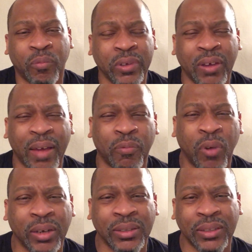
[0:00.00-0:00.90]
You have
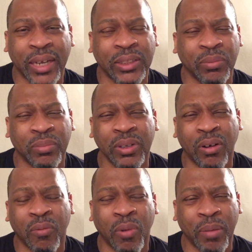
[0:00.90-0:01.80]
one section, you
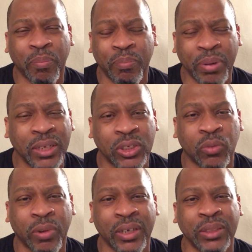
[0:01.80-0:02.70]
know, one picture
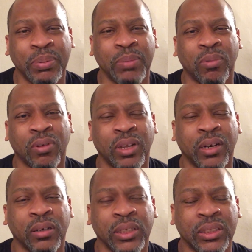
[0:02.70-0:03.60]
where these people are
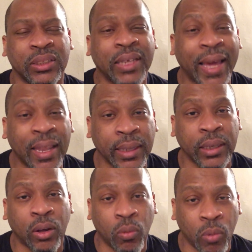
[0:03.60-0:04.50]
literally scaling
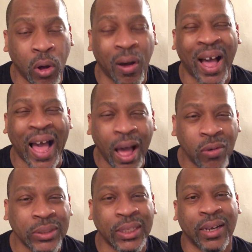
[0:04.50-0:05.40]
a wall. How
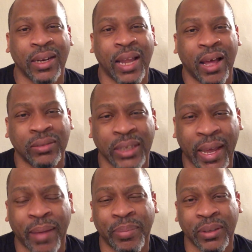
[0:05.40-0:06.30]
is that allowed to
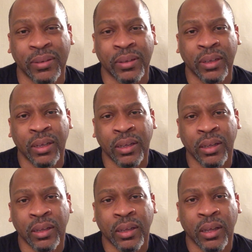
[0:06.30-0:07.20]
happen?
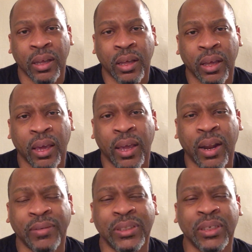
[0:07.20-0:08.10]
And
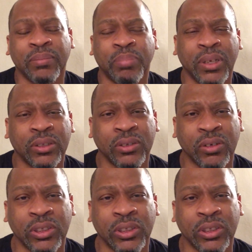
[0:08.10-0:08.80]
I've seen pictures on